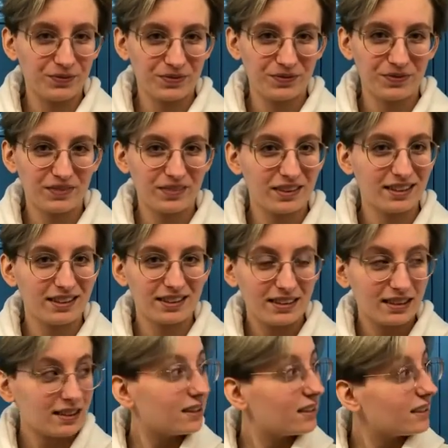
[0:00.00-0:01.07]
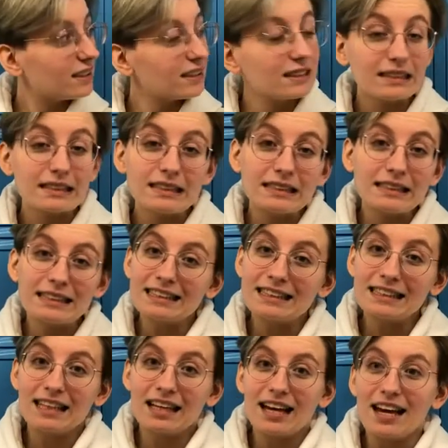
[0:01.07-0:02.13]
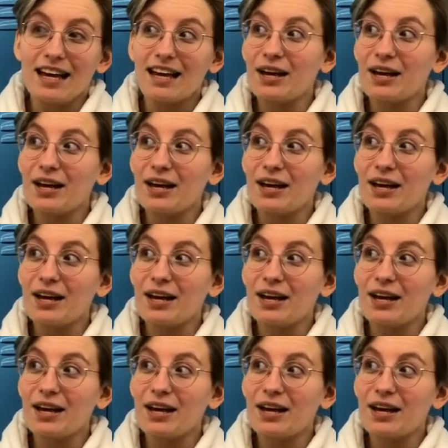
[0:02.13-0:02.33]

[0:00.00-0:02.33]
All right, and then what does being an editor entail?